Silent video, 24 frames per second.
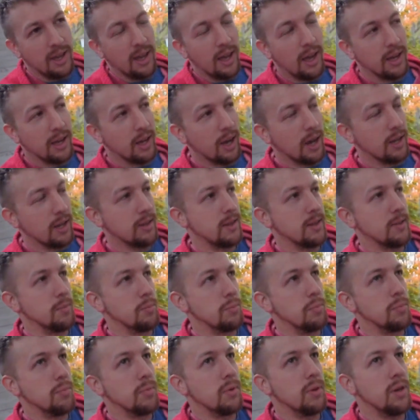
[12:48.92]
I got
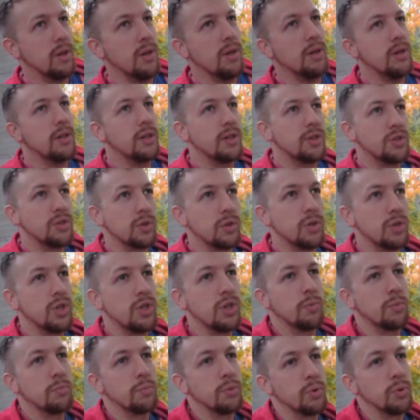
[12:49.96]
the
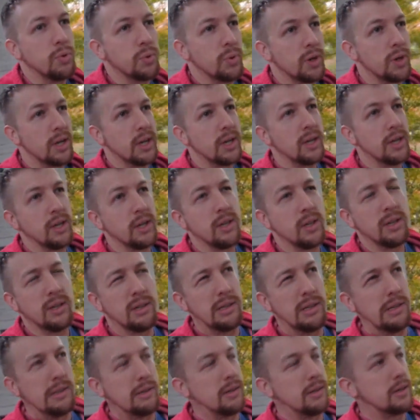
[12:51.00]
trilogy on Blu-ray
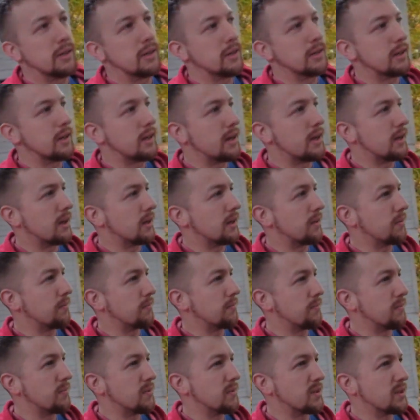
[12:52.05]

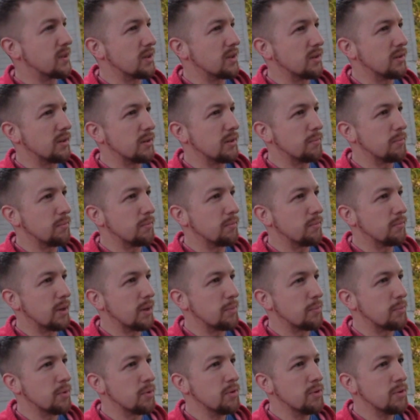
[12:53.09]

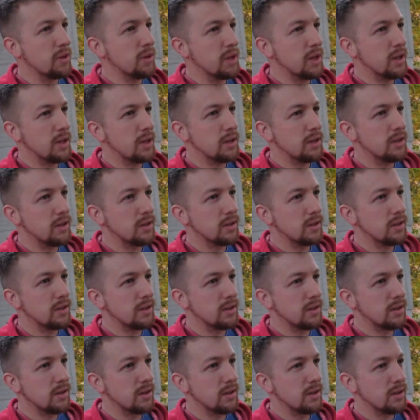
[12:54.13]
my birthday
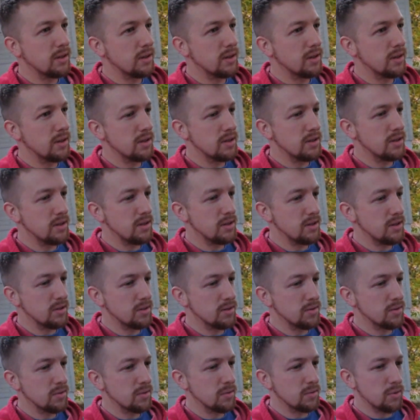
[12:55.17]
this
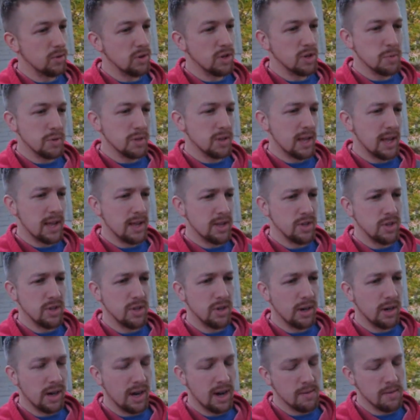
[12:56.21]
year or Christmas last
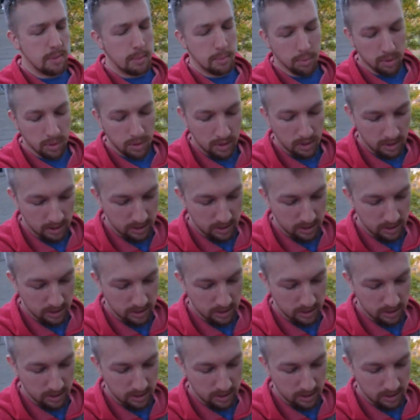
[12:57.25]
year, I can't remember,